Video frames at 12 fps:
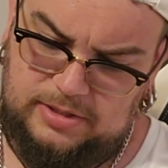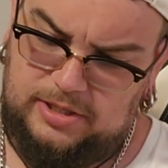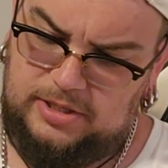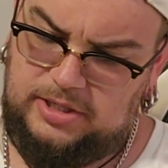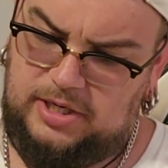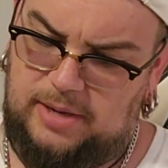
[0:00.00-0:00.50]

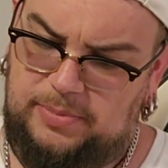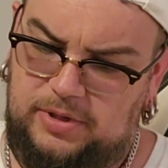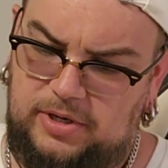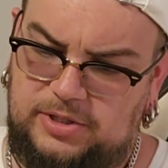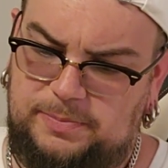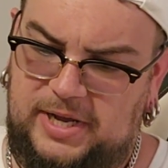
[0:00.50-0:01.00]
there's a couple
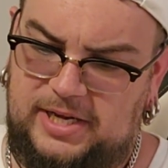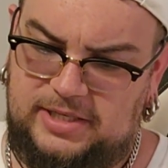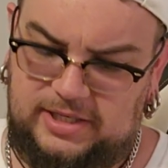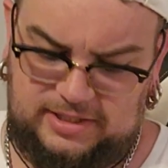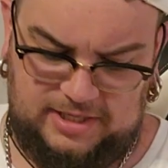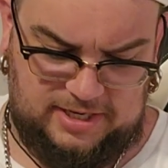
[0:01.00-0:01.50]
little spine
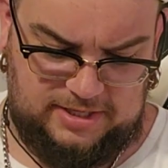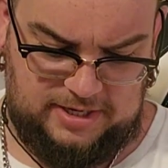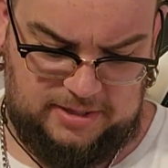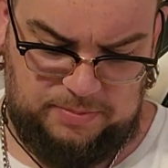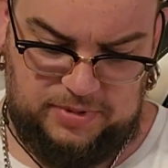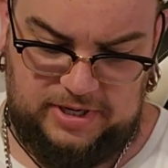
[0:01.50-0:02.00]
ticks on
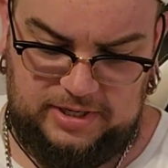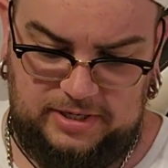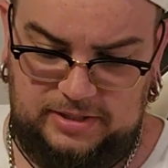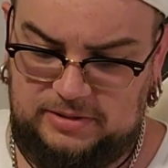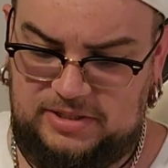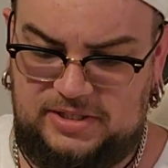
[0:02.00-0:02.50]
there, but
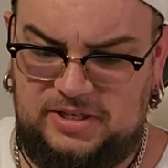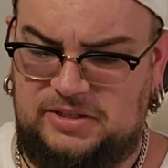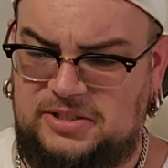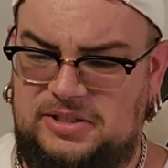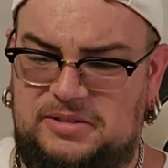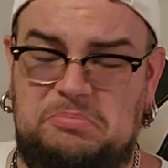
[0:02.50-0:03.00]
still
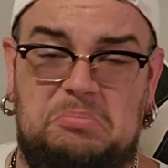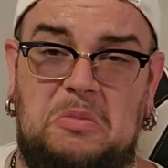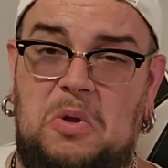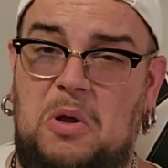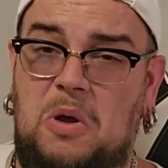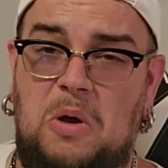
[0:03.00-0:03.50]
just
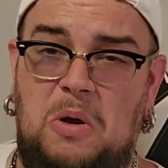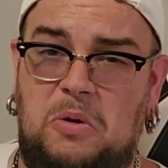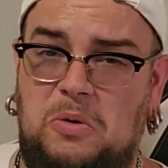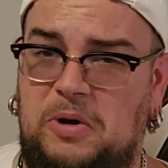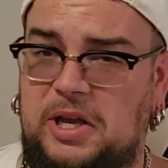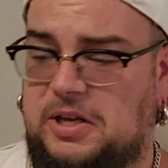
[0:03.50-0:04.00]

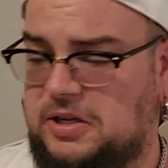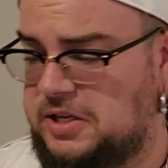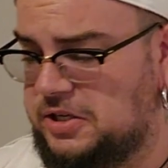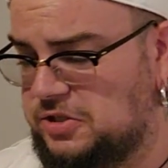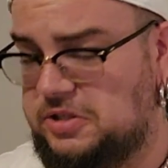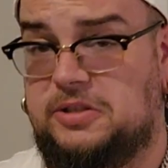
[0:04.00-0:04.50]
great
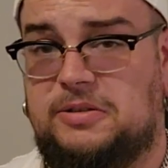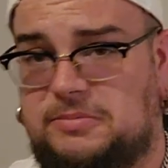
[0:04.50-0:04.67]
condition.